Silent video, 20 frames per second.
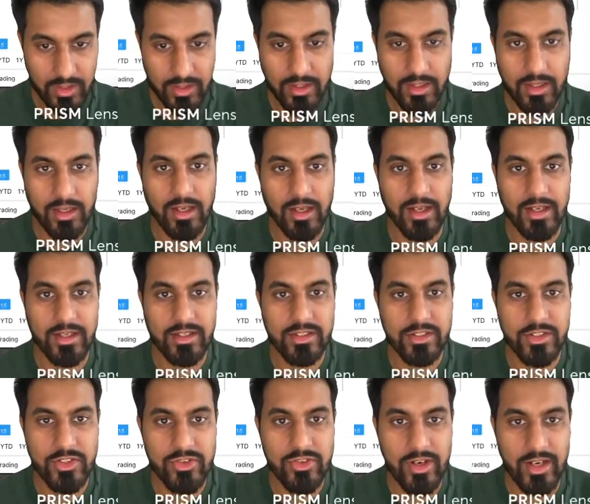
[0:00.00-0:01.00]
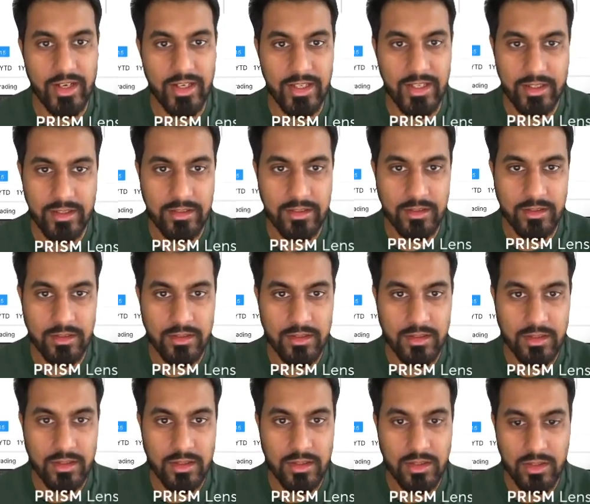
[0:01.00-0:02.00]
I entered the trade here.
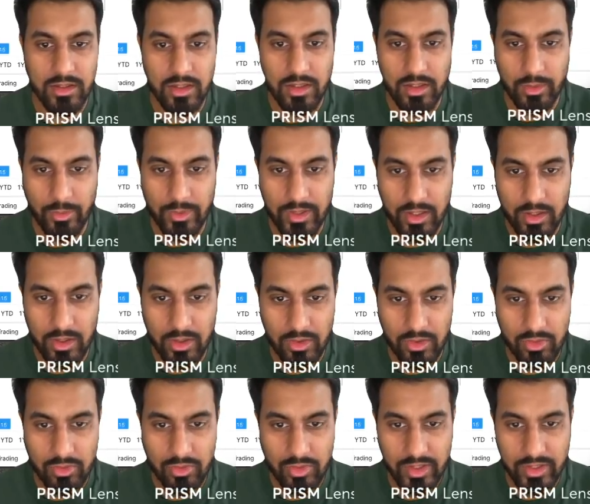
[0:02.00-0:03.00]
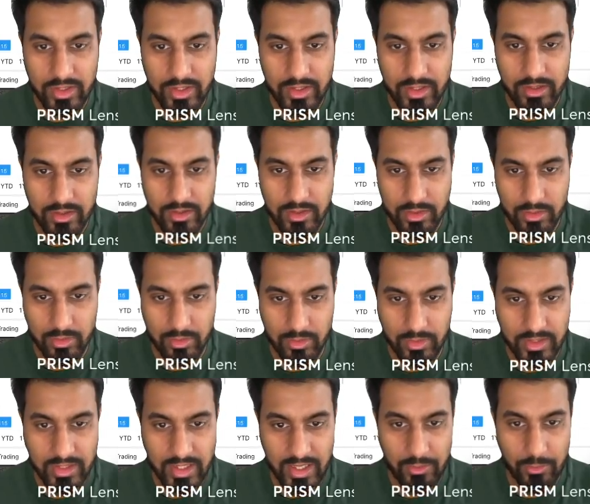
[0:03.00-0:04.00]
I went long right there.
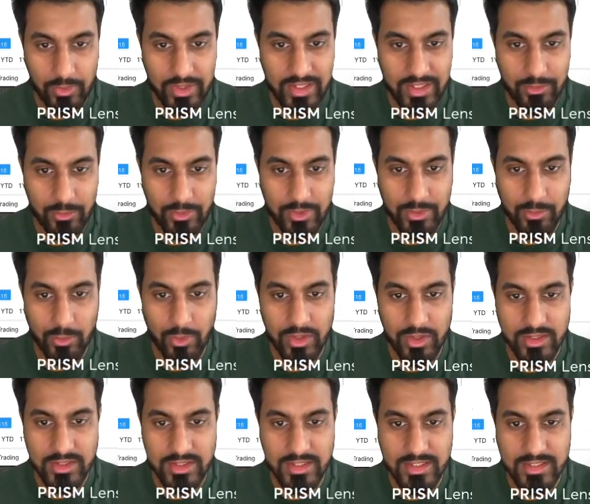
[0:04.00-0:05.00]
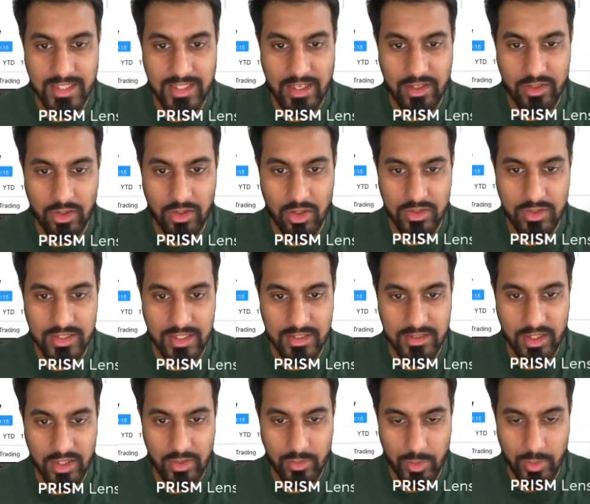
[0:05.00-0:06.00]
Once this candle closed
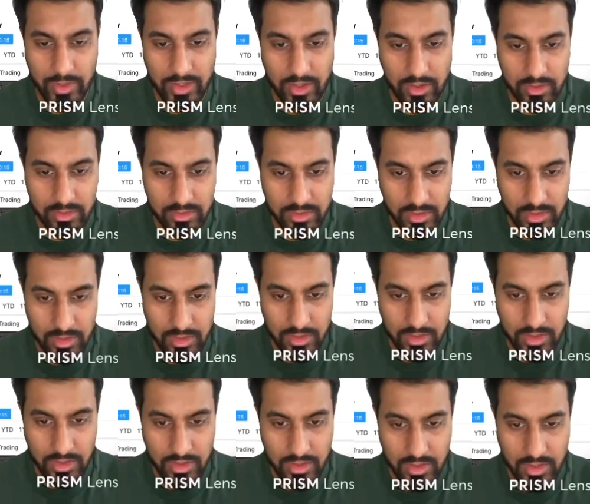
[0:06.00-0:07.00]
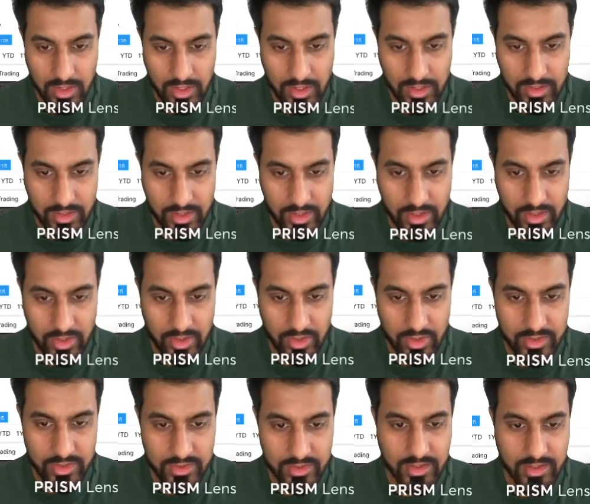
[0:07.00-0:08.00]
outside, we went long, and then
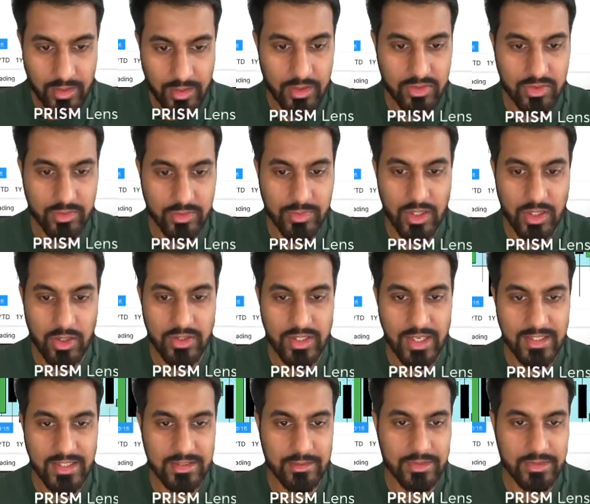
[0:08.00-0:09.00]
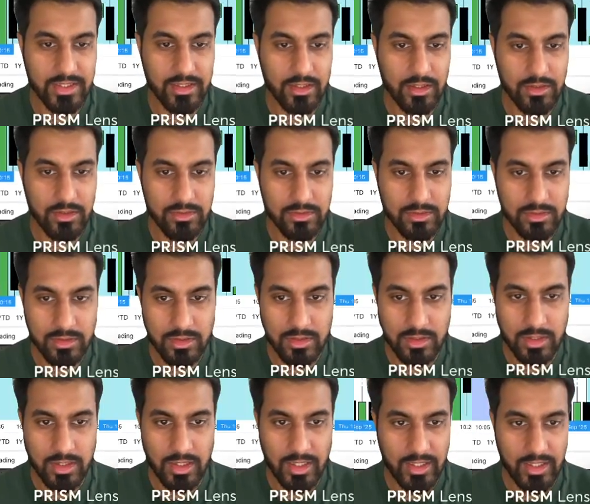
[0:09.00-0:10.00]
stop loss was below the SMT low,
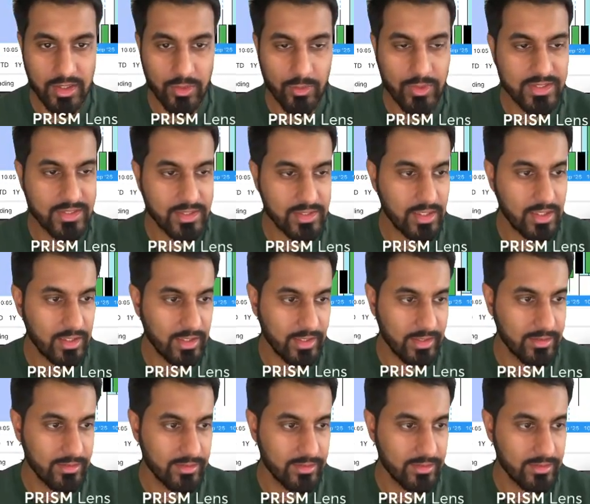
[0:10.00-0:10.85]
and then where's the target?